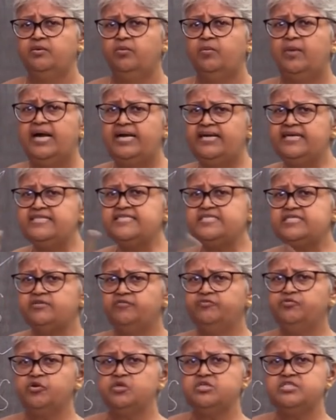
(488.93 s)
One is,
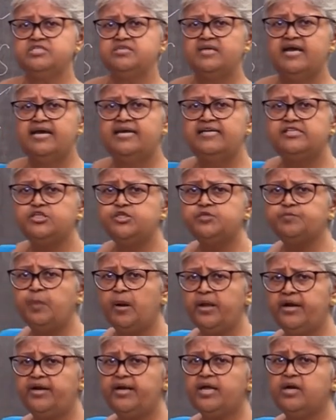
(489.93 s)
of course, I just
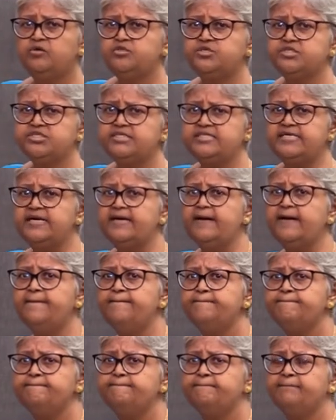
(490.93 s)
pointed out just here
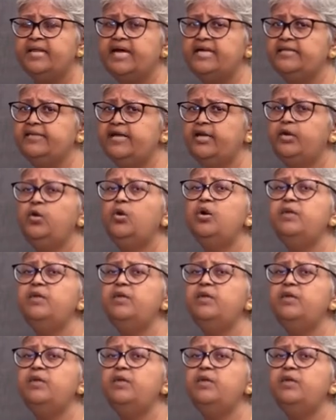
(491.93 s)
that there